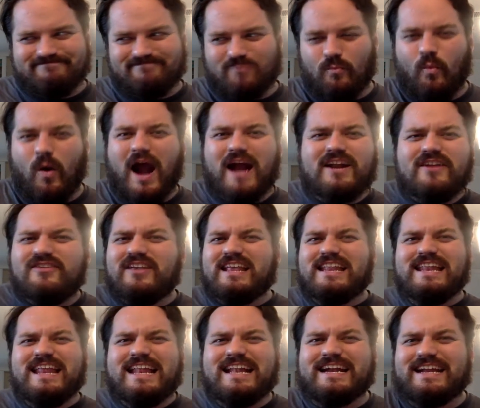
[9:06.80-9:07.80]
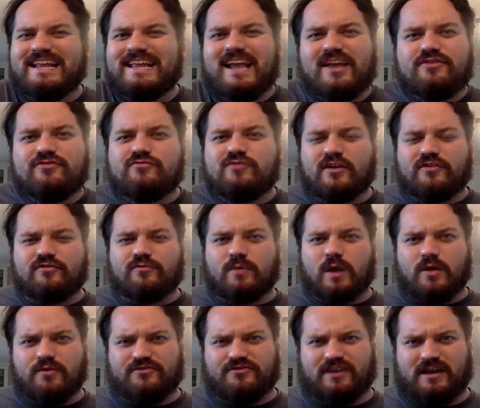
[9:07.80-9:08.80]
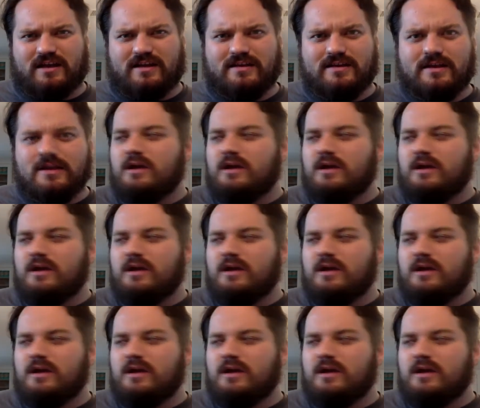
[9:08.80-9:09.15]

Why does he need it? He has Dressrosa.